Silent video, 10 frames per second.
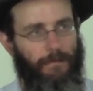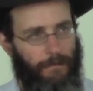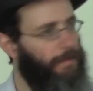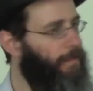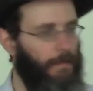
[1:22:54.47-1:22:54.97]

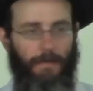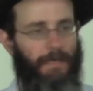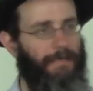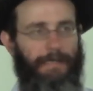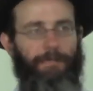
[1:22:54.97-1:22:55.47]

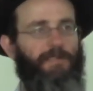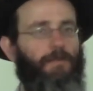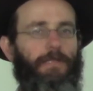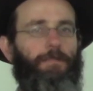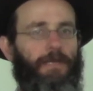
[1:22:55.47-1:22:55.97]
it's
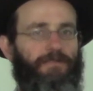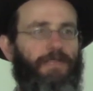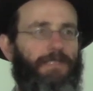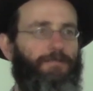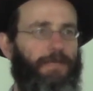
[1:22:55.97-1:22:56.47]
absolutely part of
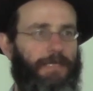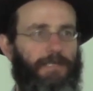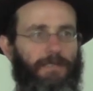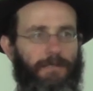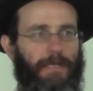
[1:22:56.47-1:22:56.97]

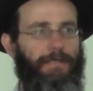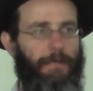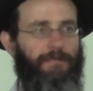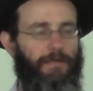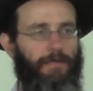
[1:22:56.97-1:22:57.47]
rectification. That's
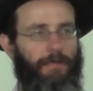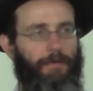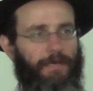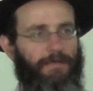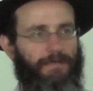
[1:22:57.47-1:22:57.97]
absolutely
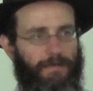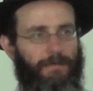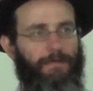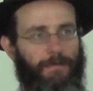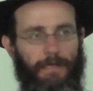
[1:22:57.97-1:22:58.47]
part of
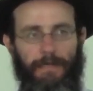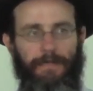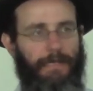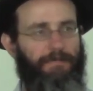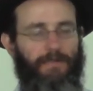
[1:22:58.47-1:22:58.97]
it. Yeah,
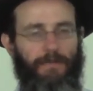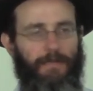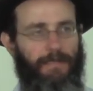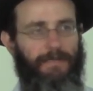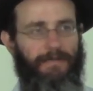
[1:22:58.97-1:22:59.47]
that's
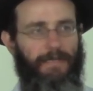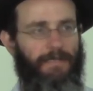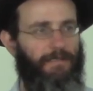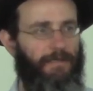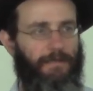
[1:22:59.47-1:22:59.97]
absolutely a
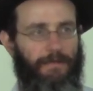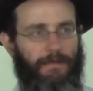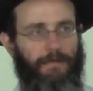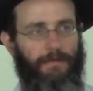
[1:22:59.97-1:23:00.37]
stage. And